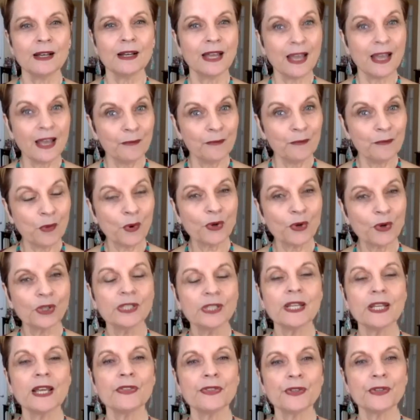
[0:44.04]
moral
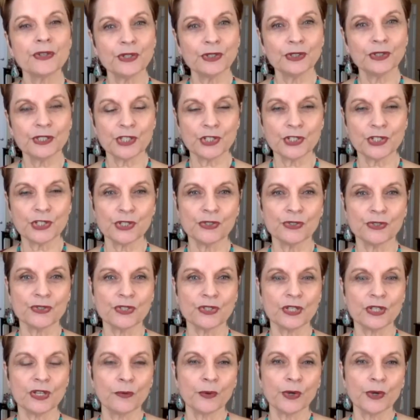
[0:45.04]
and ethical issues
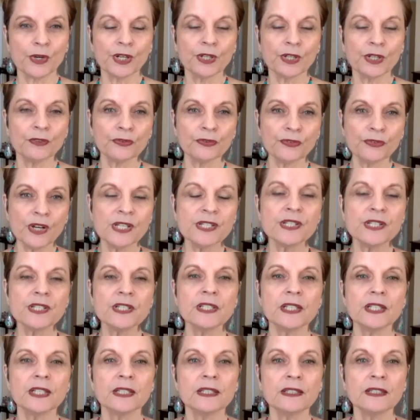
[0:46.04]
that we're
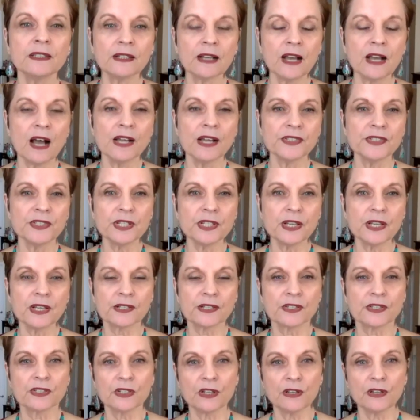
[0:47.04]
confronting in the
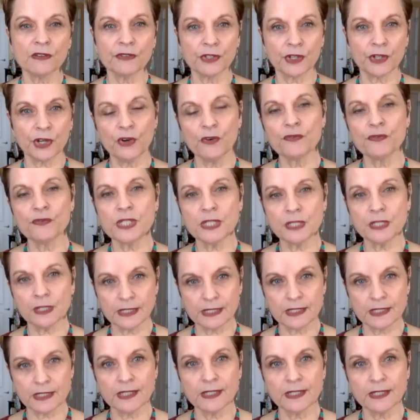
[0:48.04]
context of the
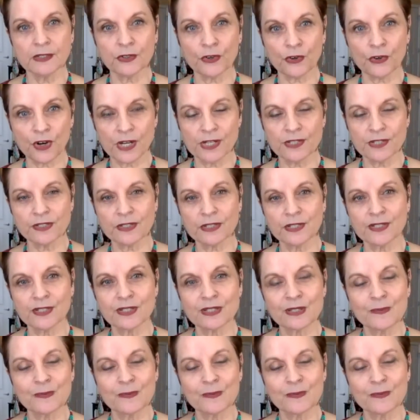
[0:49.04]
COVID-19 crisis.